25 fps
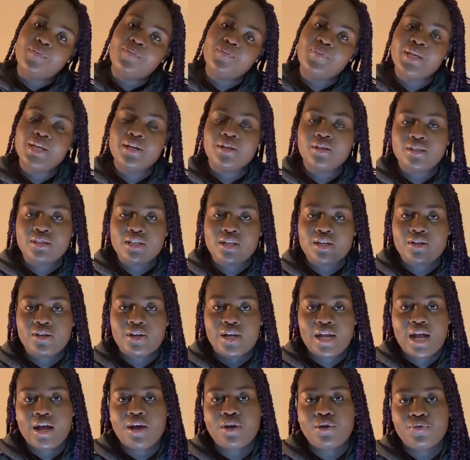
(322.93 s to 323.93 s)
Be on the
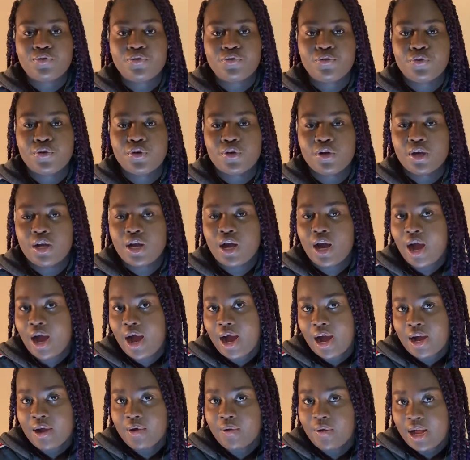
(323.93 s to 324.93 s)
lookout for
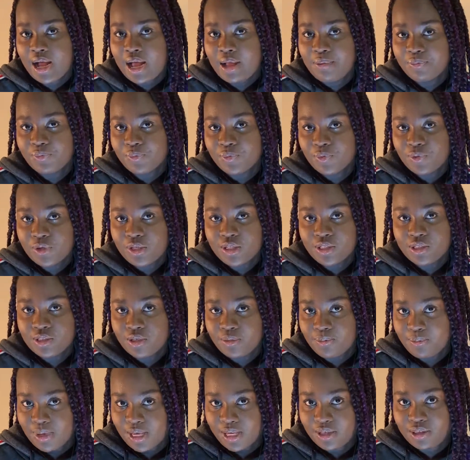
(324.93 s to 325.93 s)
how I'm going
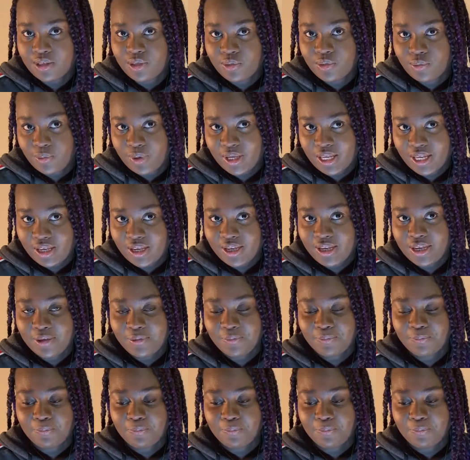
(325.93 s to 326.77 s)
to make the wig.